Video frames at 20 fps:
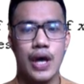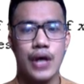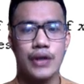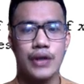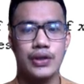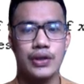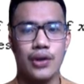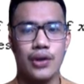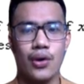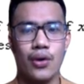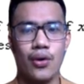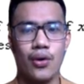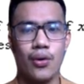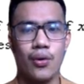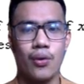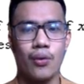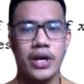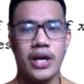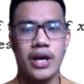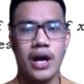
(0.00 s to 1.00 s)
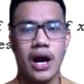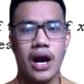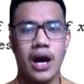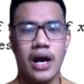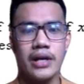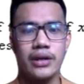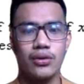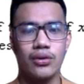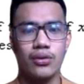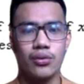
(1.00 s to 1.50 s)
So we
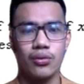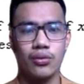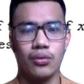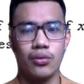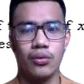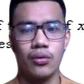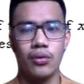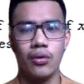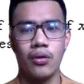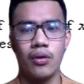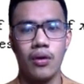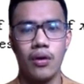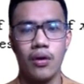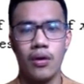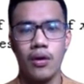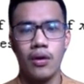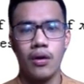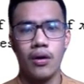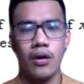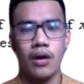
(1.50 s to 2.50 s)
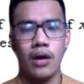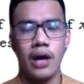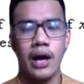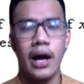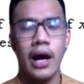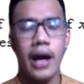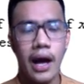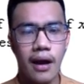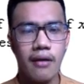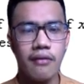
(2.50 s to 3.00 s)
are to
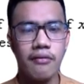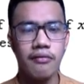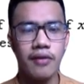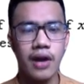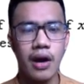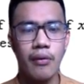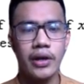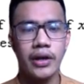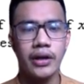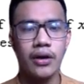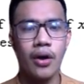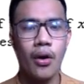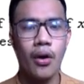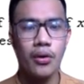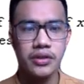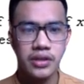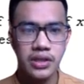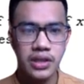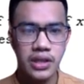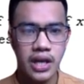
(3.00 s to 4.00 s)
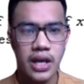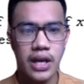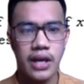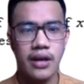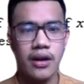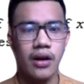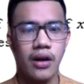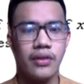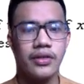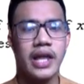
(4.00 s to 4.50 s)
have our
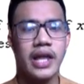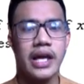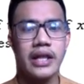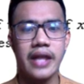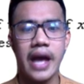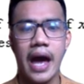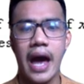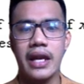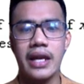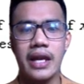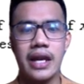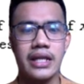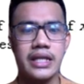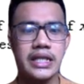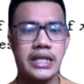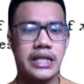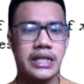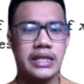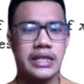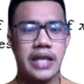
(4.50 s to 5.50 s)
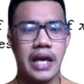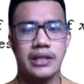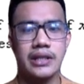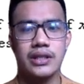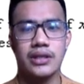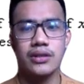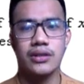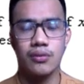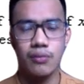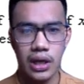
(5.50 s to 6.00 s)
coaching on data analysis
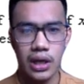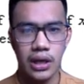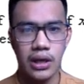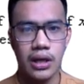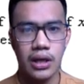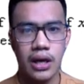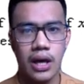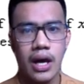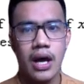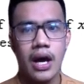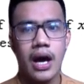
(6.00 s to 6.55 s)
next week.